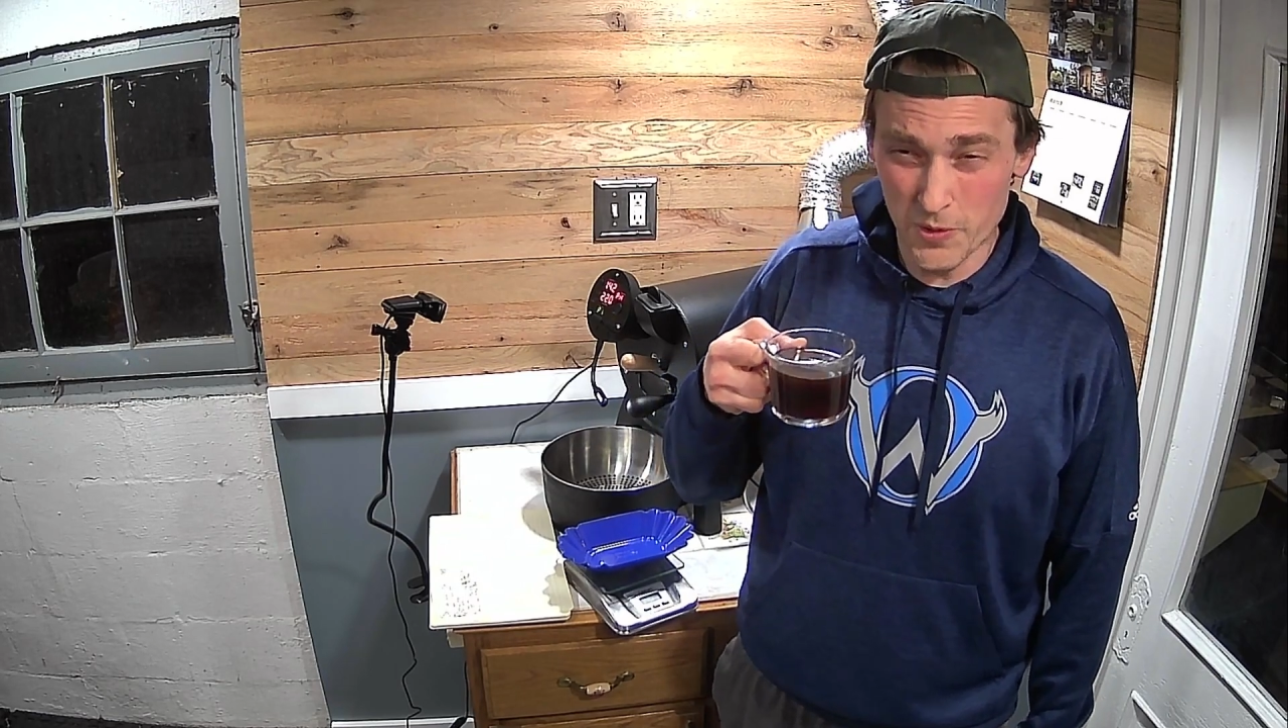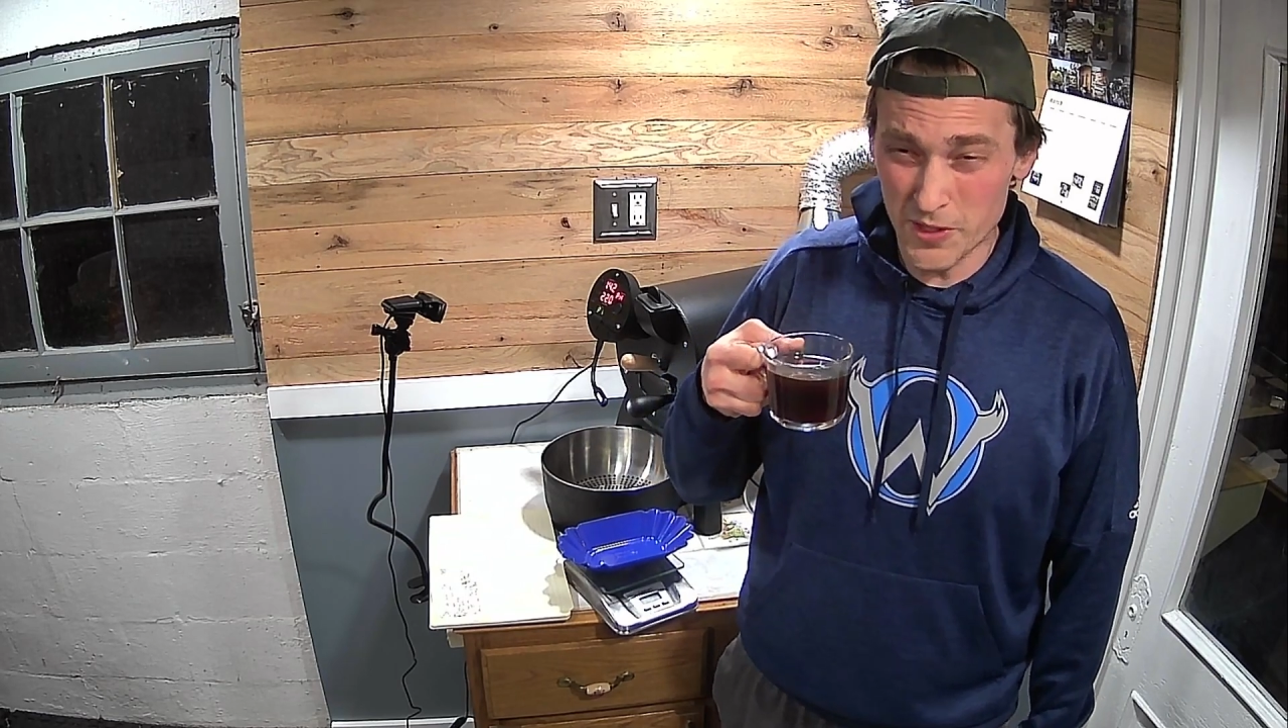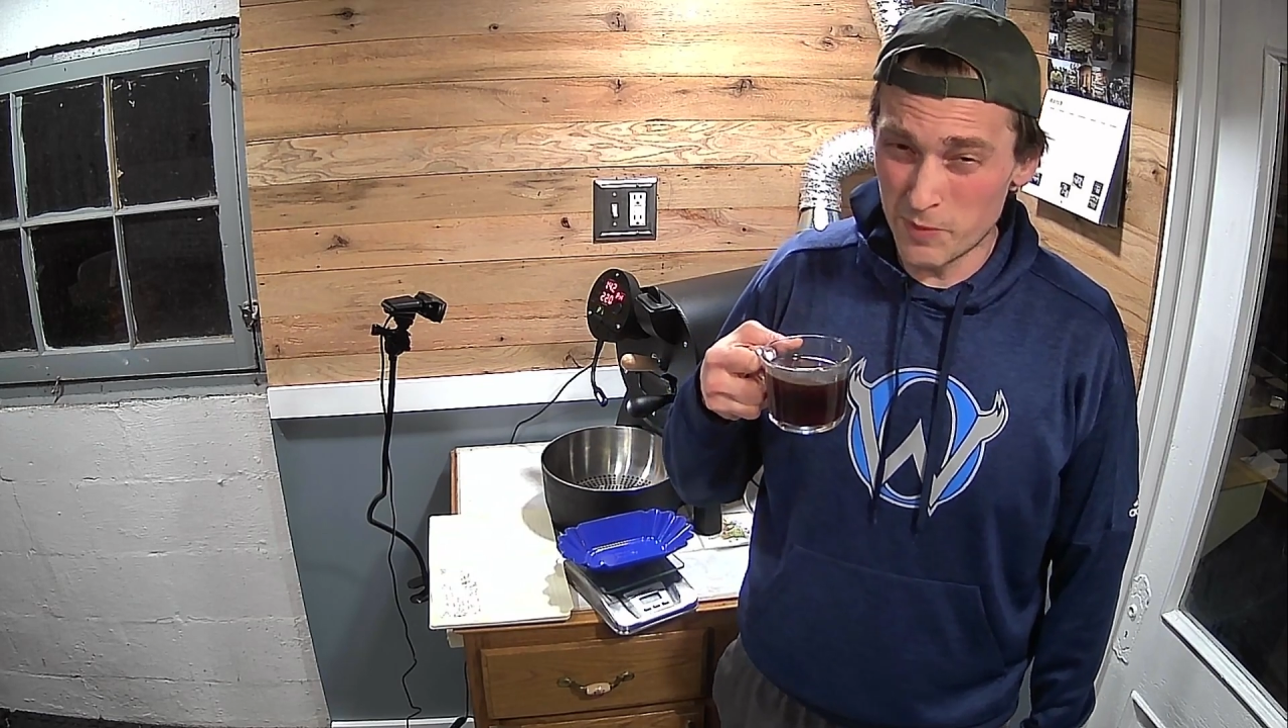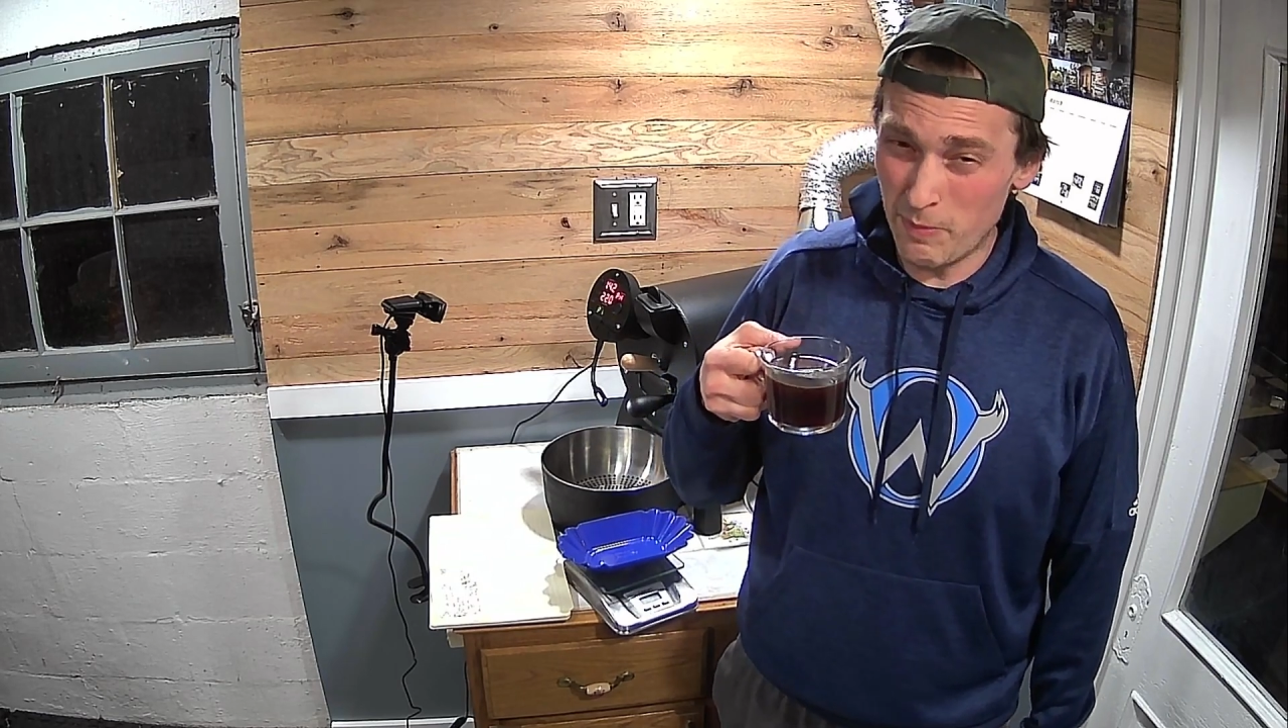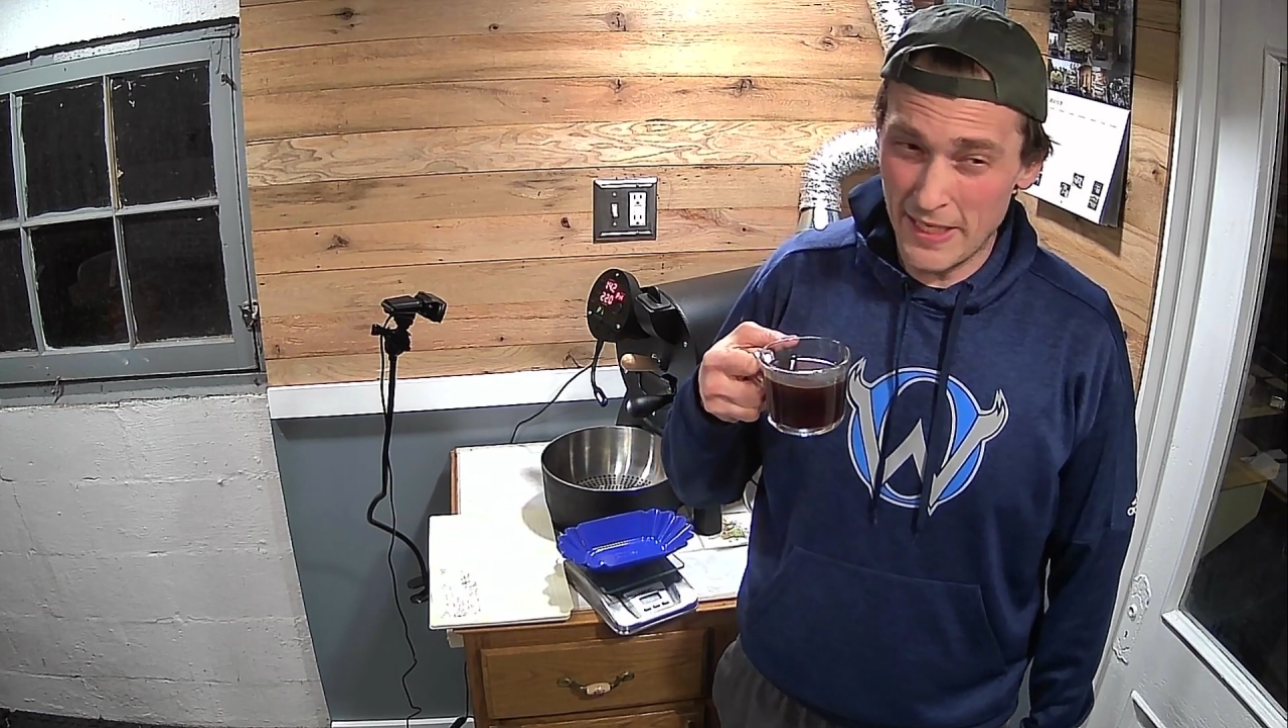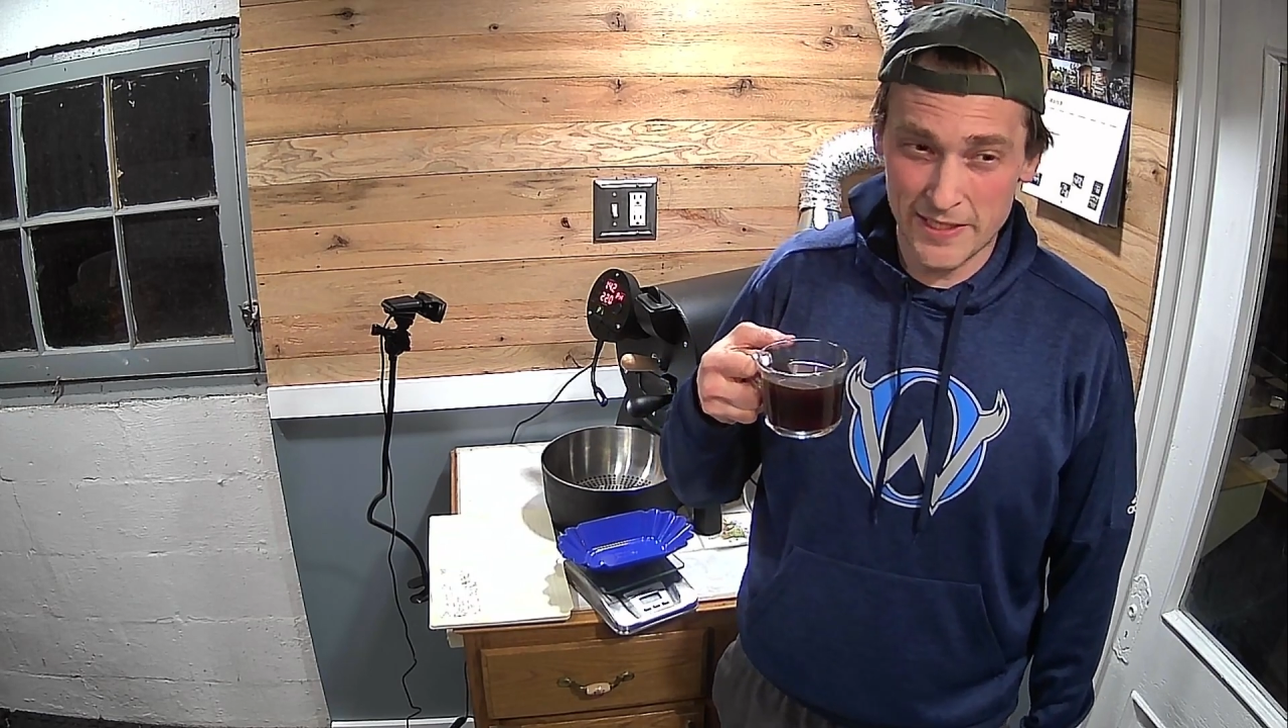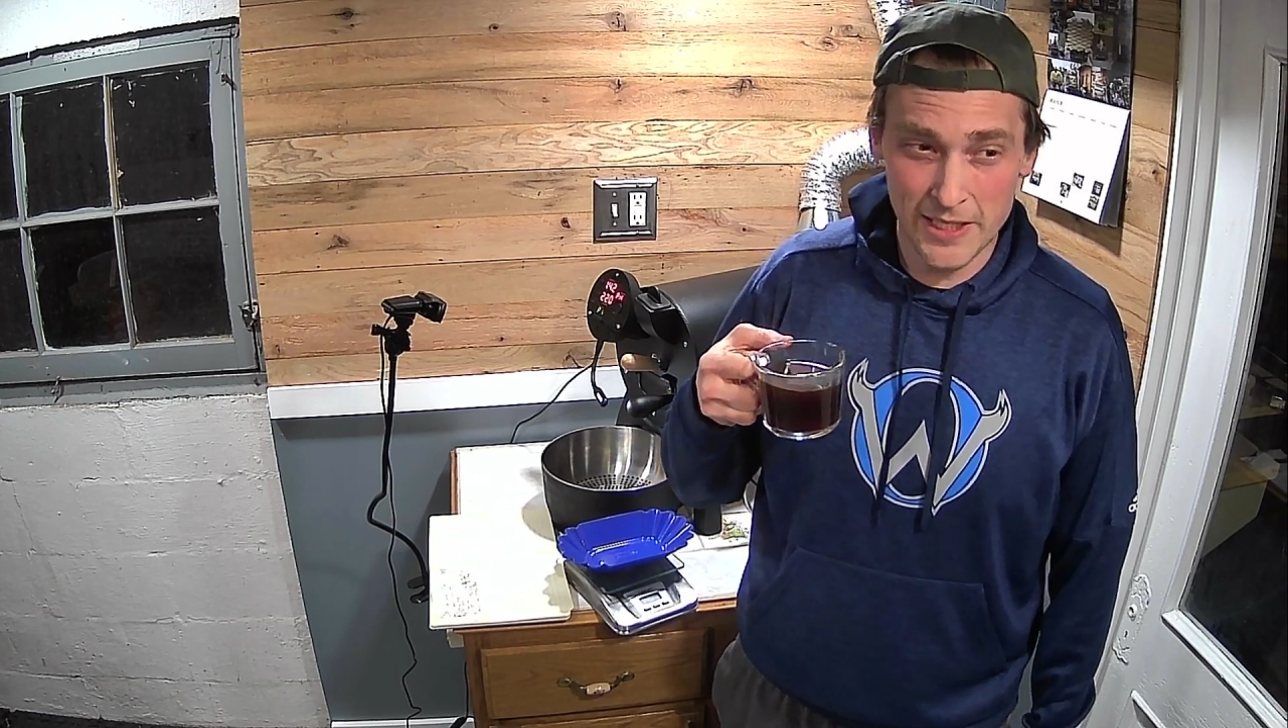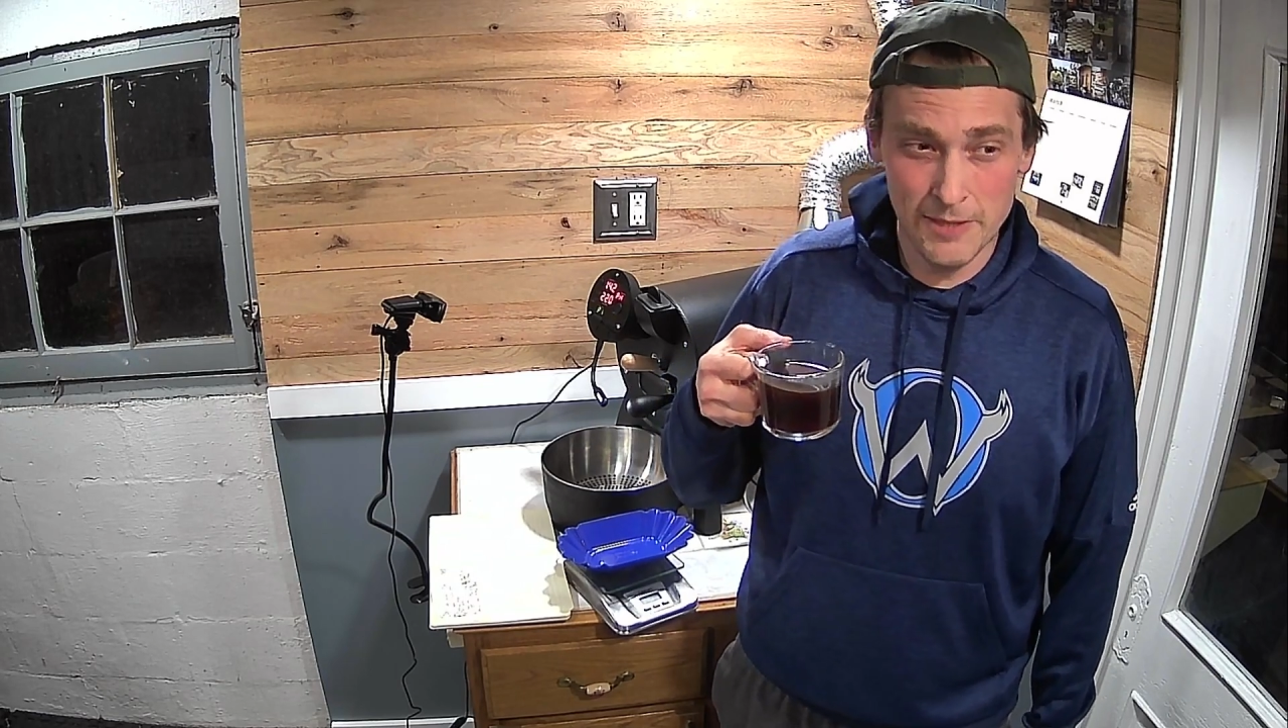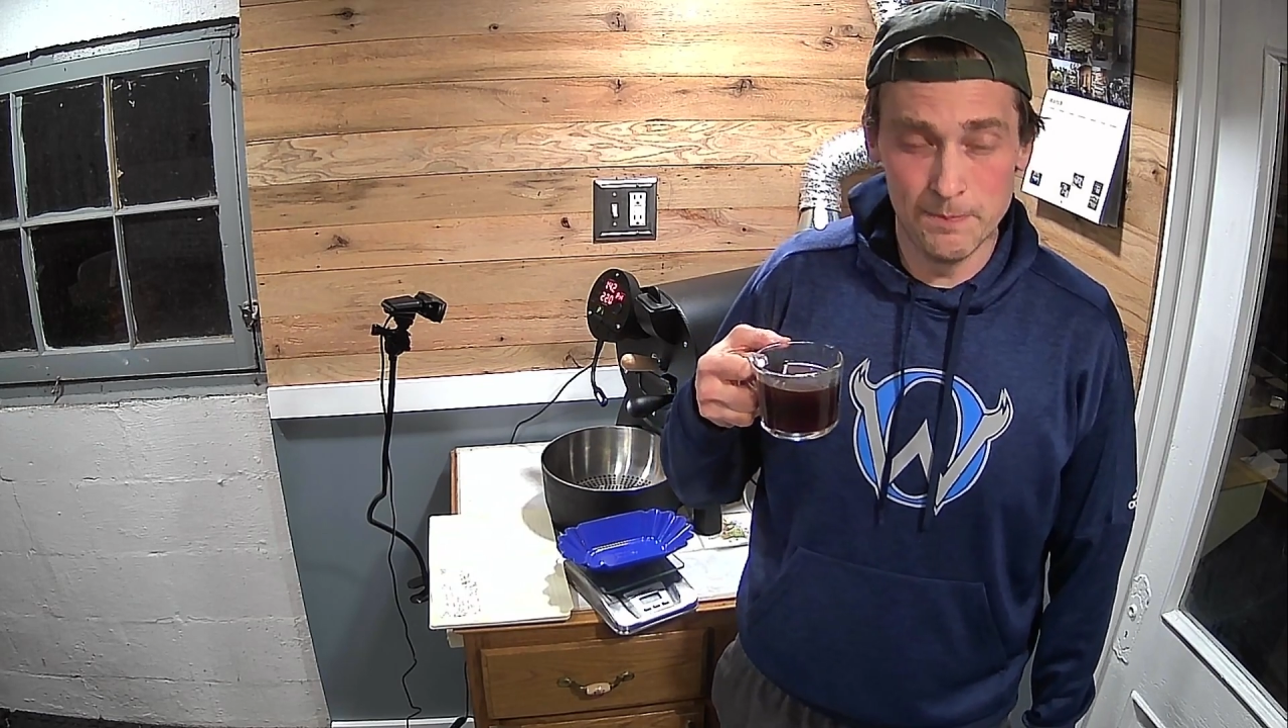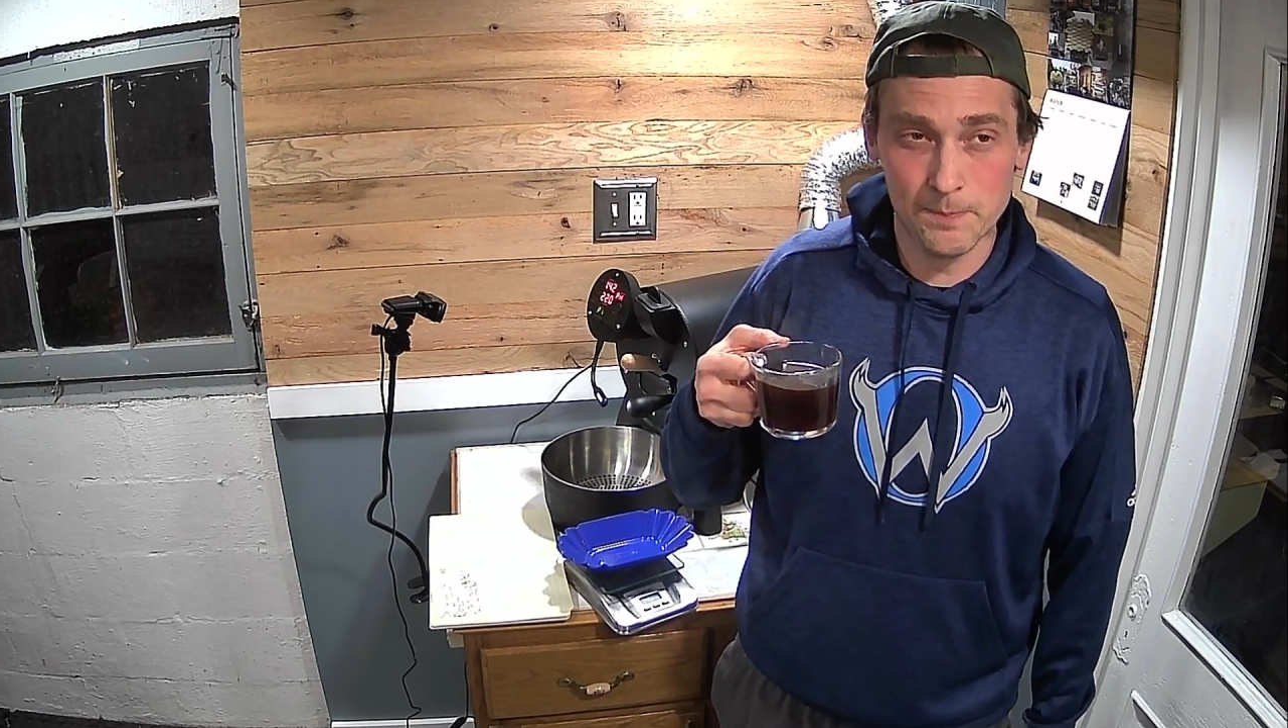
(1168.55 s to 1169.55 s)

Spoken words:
spicy